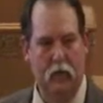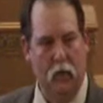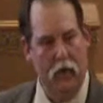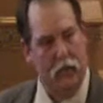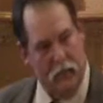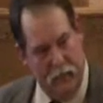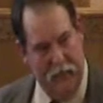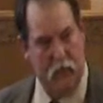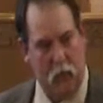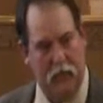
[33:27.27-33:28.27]
What
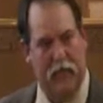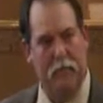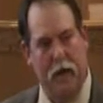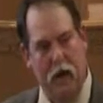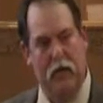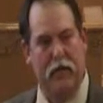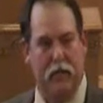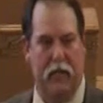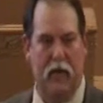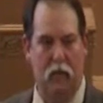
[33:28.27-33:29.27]
sense was he married
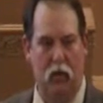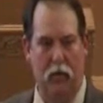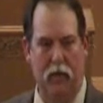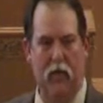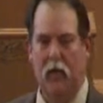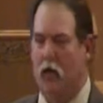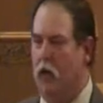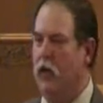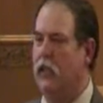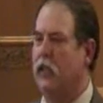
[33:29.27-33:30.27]
to that woman
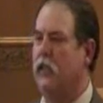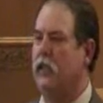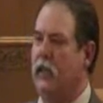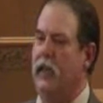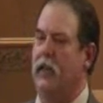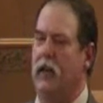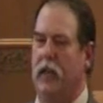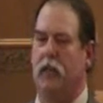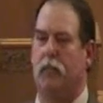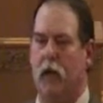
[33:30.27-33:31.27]
who is considered
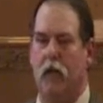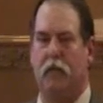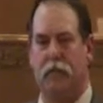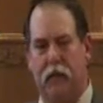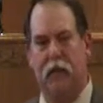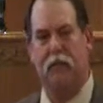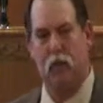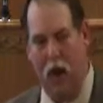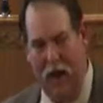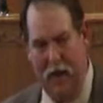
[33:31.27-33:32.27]
his brother
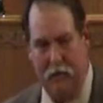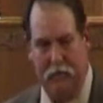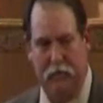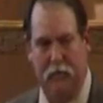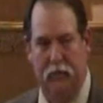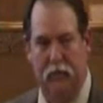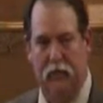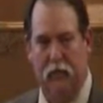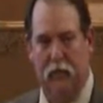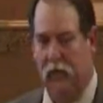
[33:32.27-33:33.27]
Philip's wife?
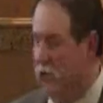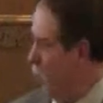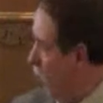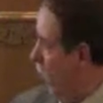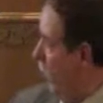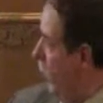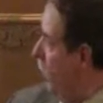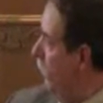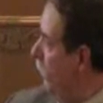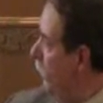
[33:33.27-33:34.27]
Right
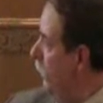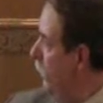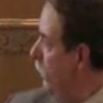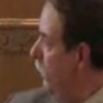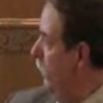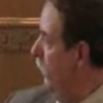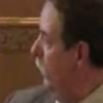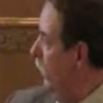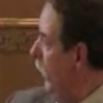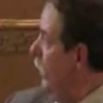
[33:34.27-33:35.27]
here.
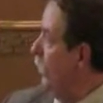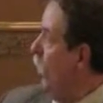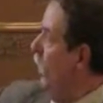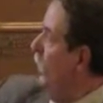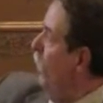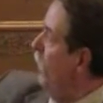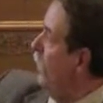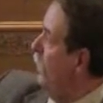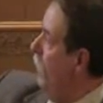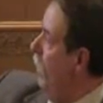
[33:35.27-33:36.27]
He certainly
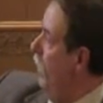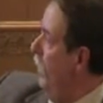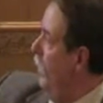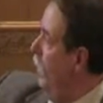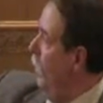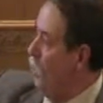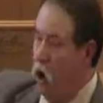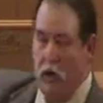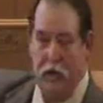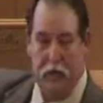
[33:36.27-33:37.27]
wasn't married
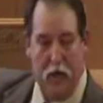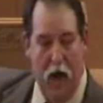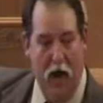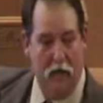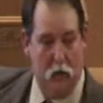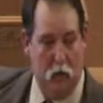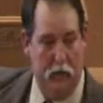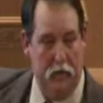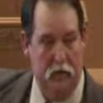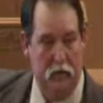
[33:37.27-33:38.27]
according to God's
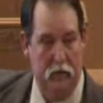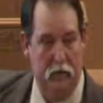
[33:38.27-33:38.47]
will,